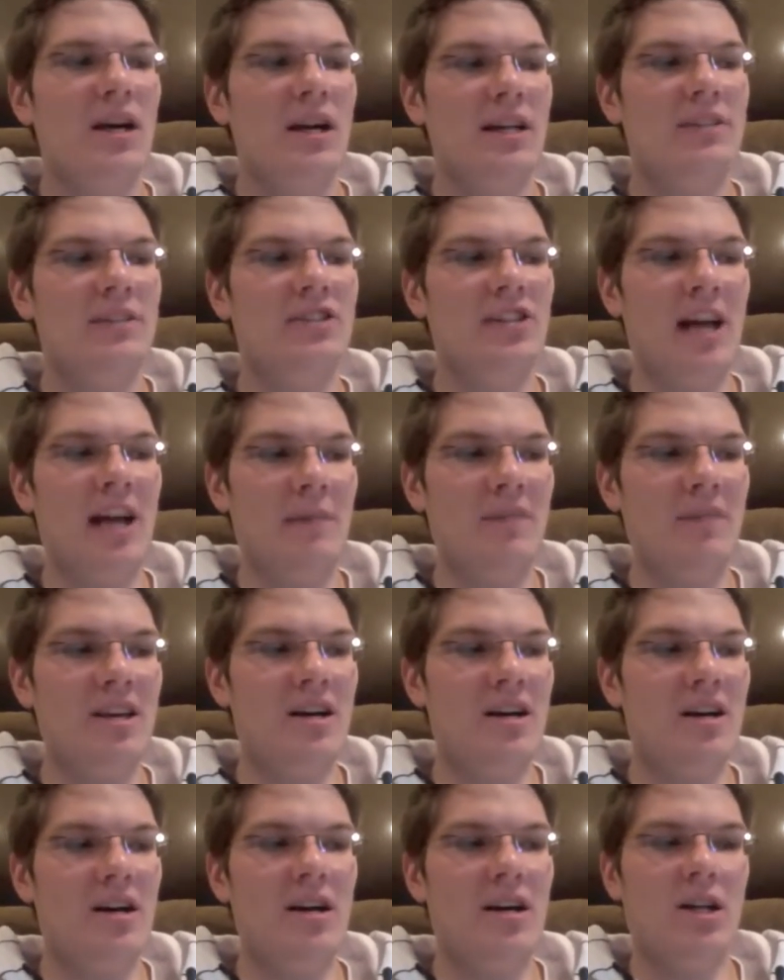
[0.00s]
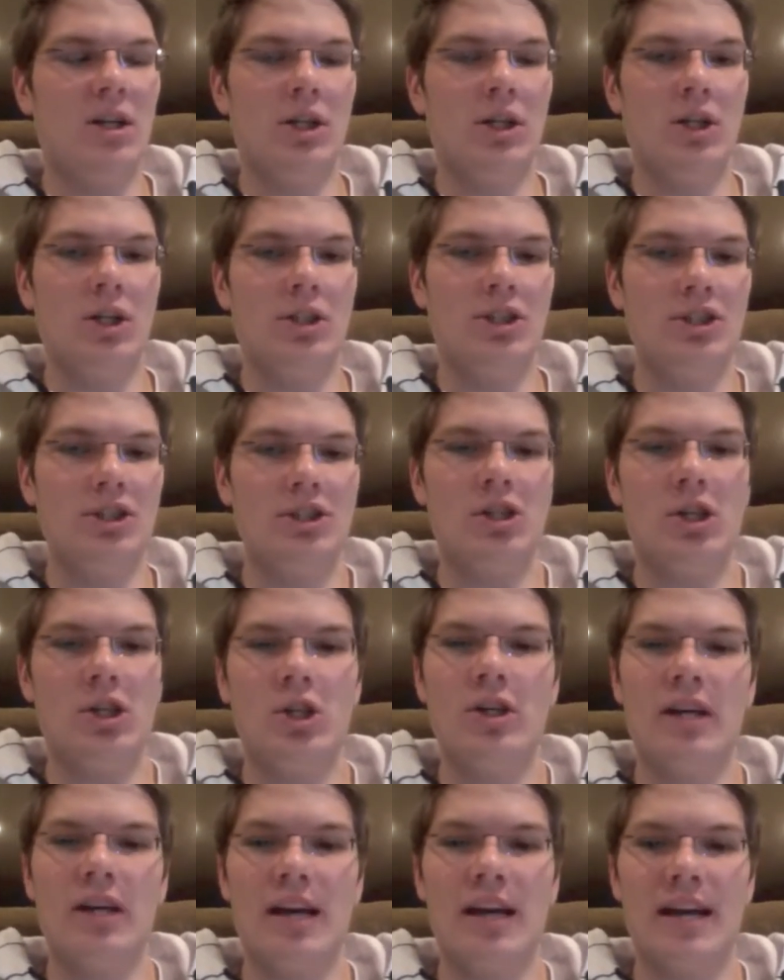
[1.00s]
Insomnia, just
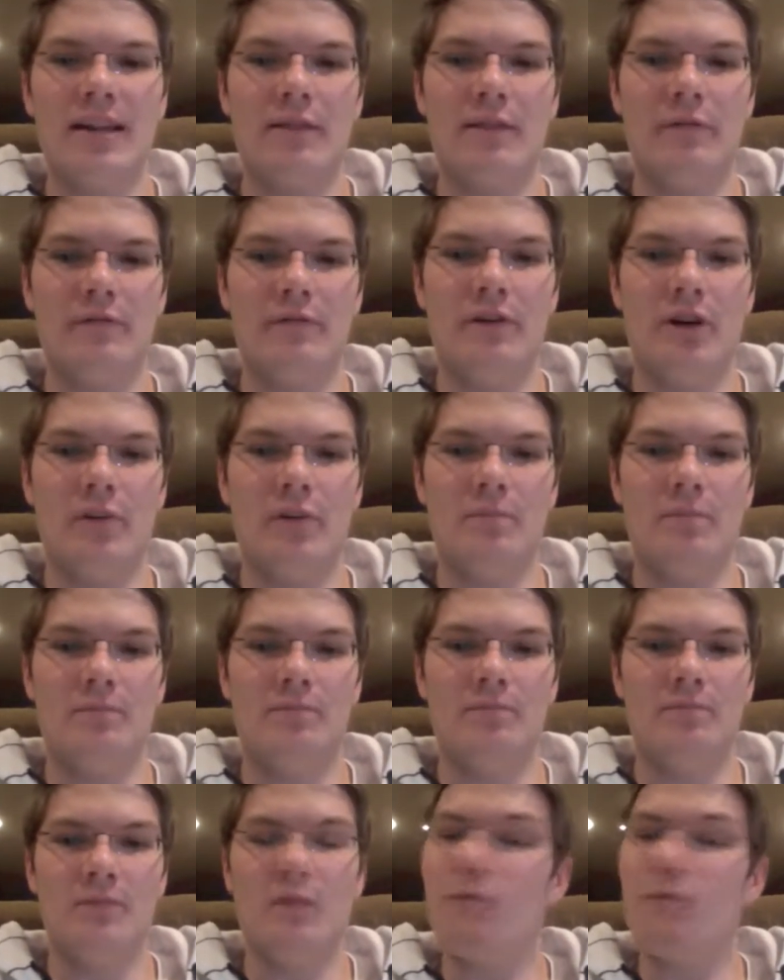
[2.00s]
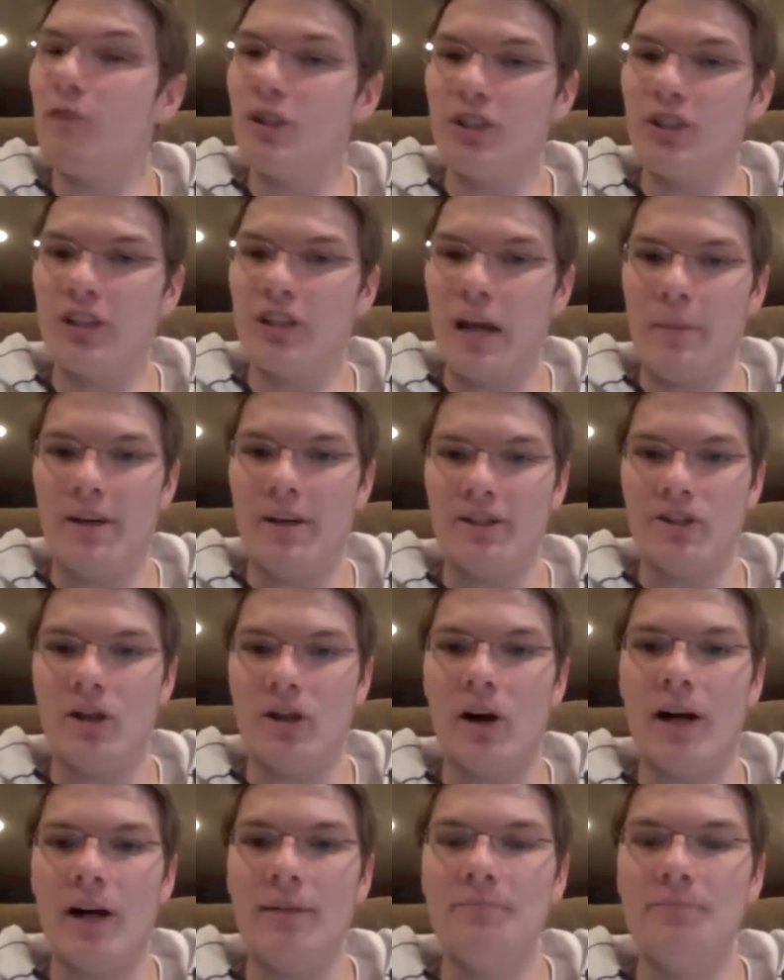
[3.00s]
looking at the film, the first time I
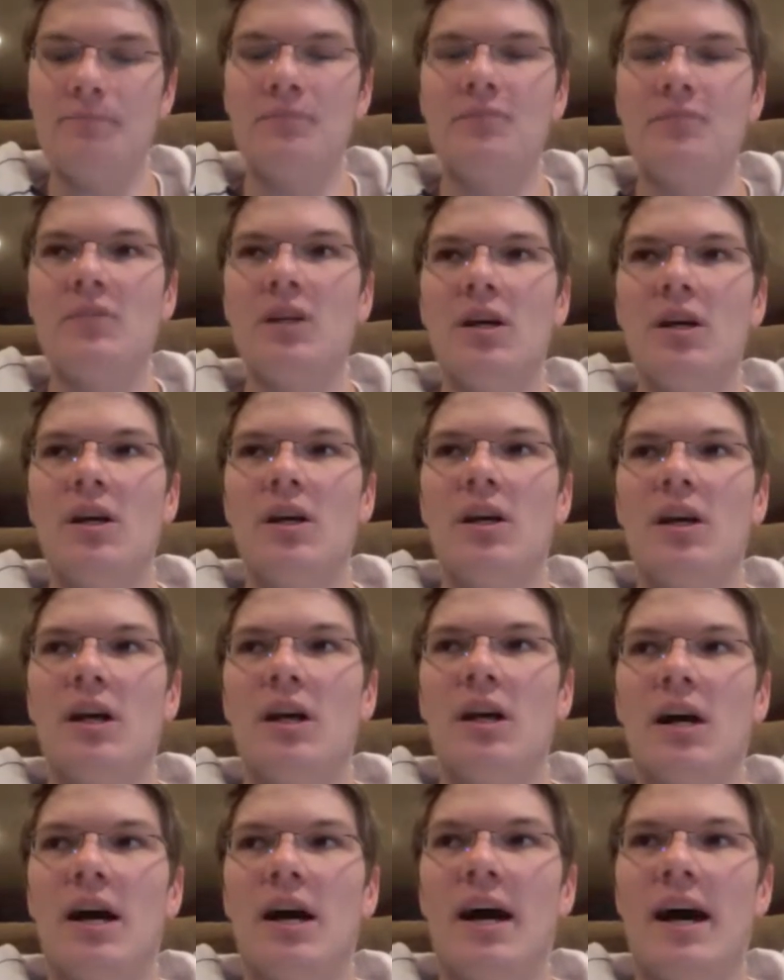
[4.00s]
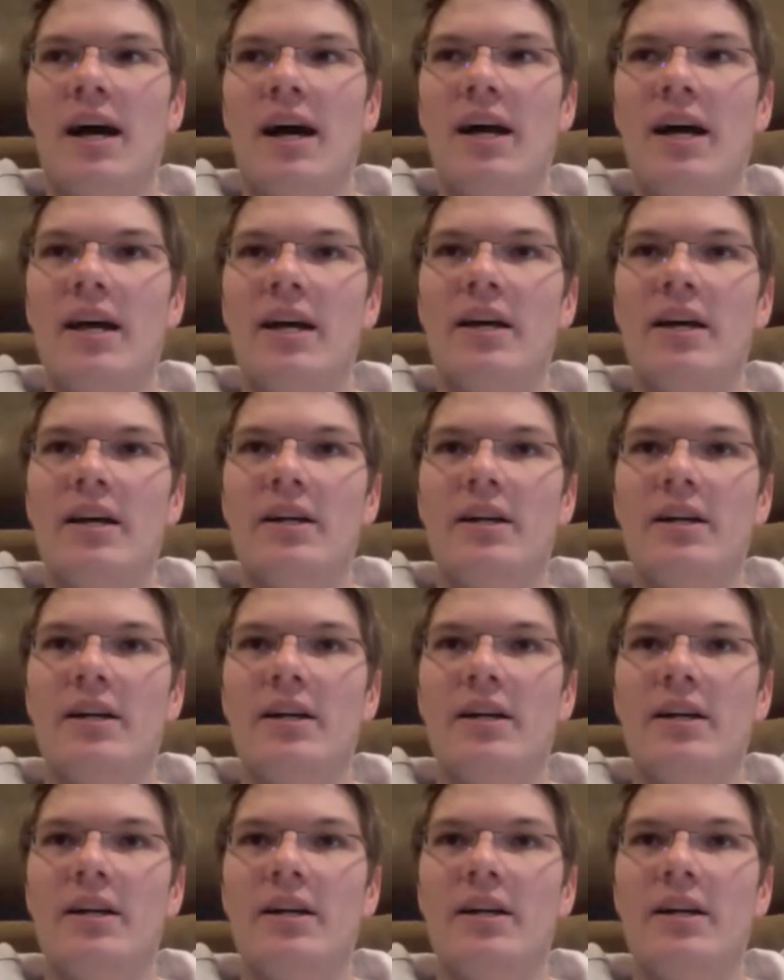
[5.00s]
saw it, I